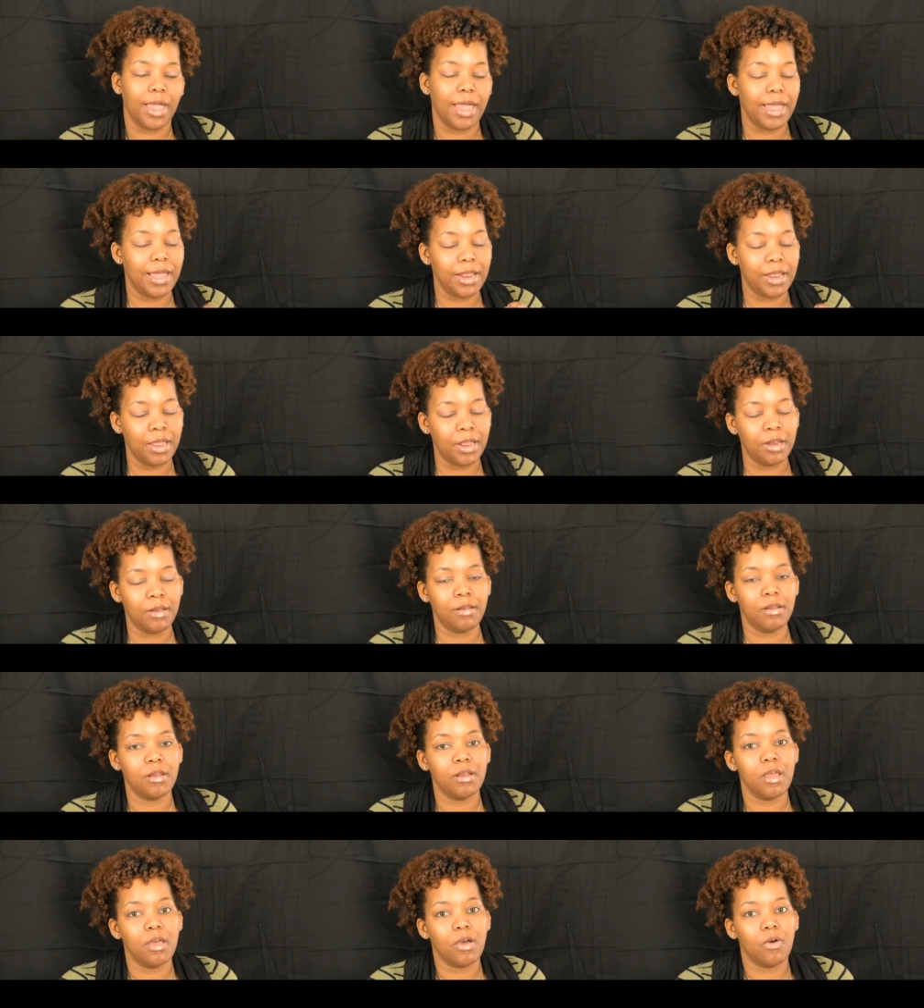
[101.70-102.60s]
And
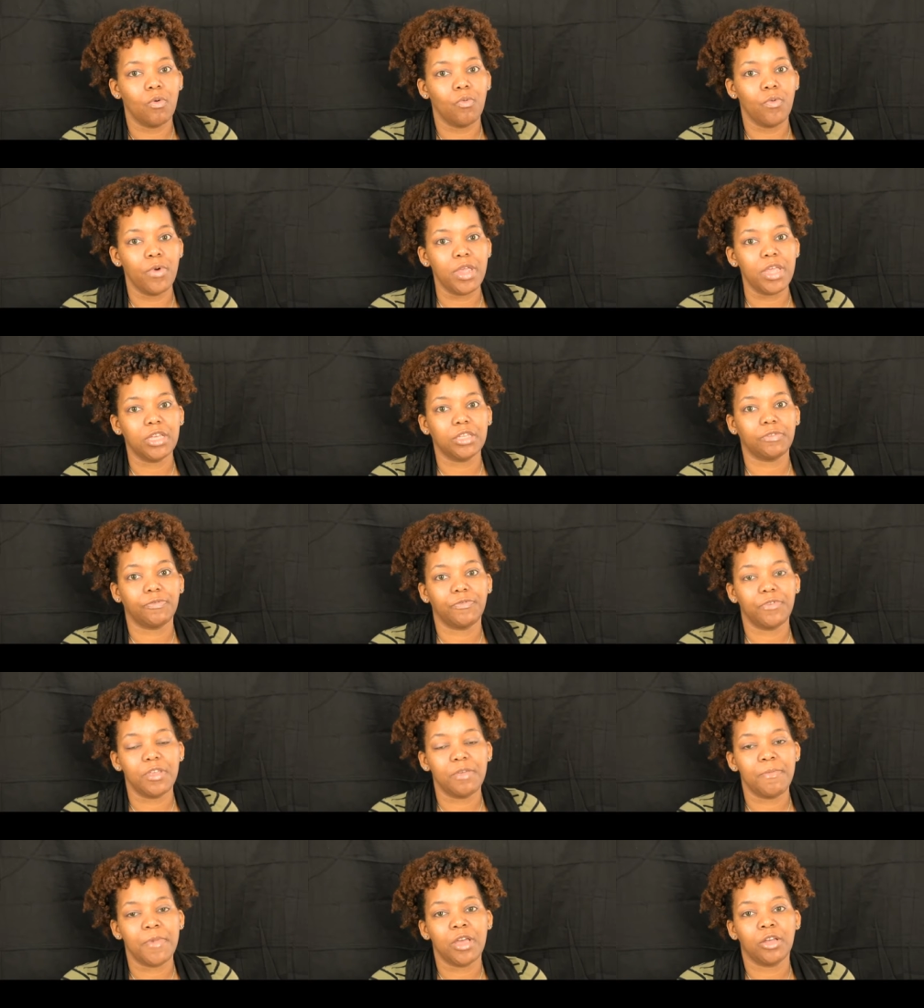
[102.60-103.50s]
we as
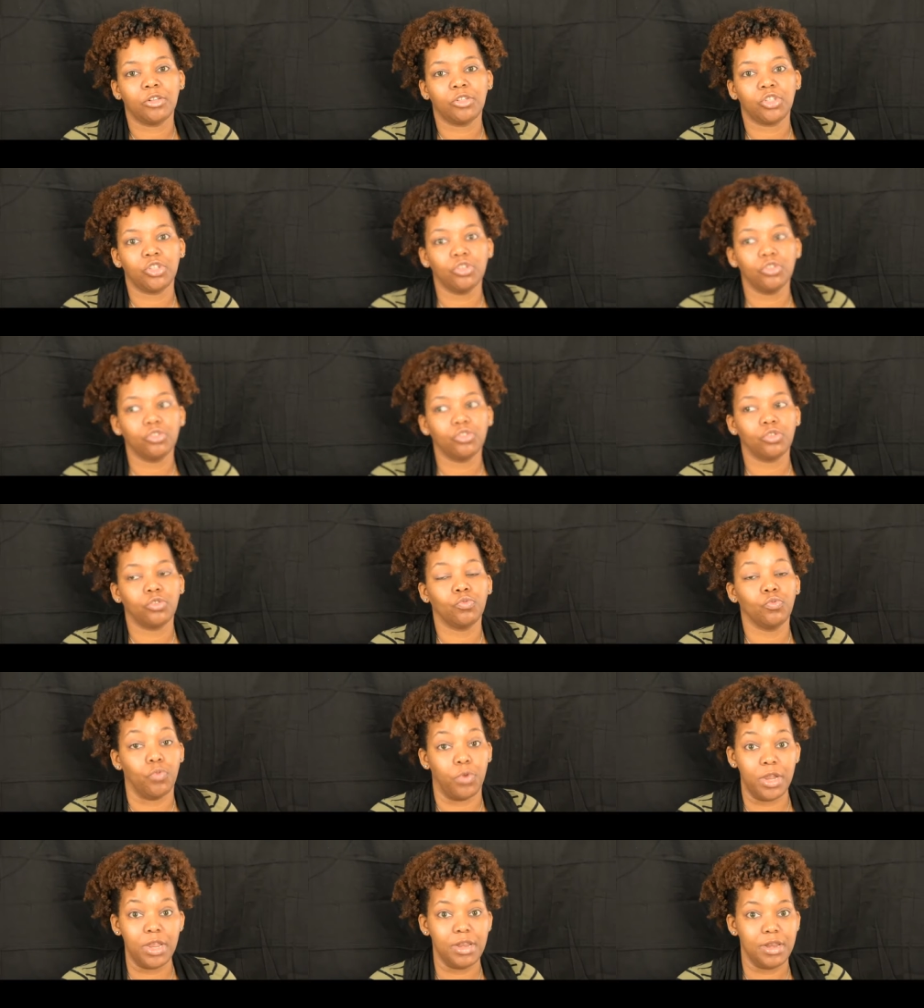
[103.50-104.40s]
female
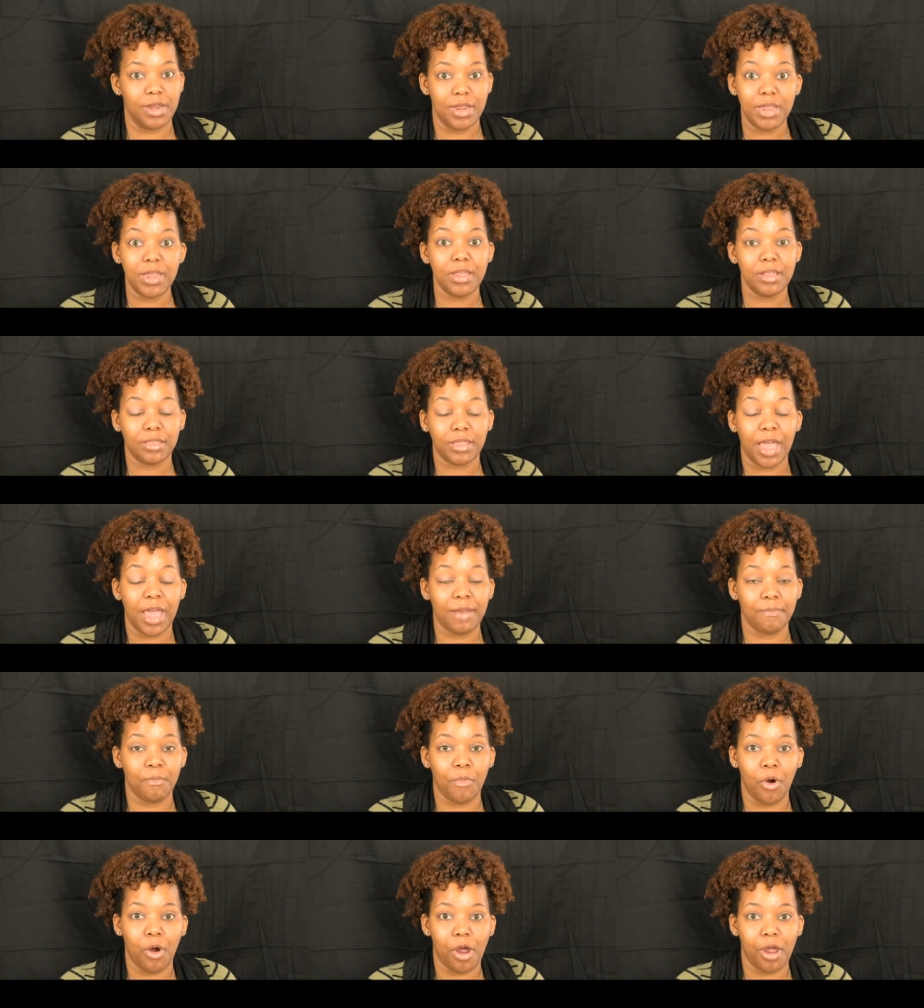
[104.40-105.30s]
children, we need
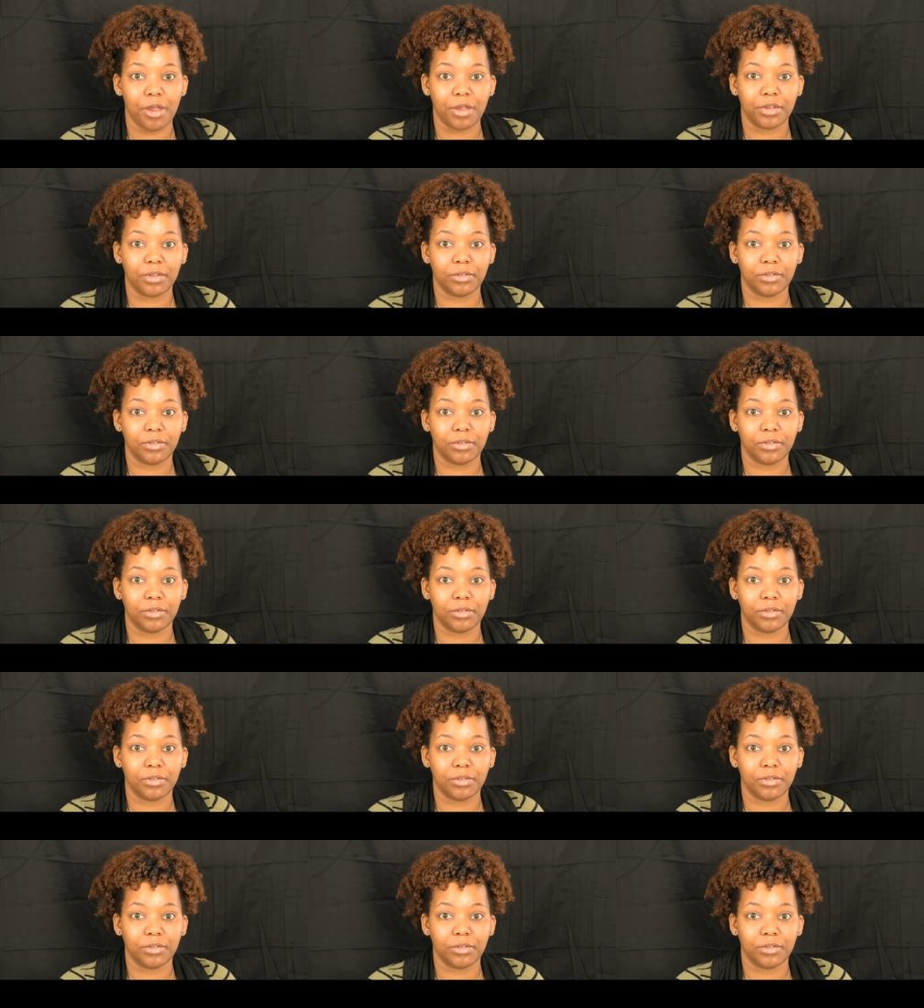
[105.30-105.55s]
that mark.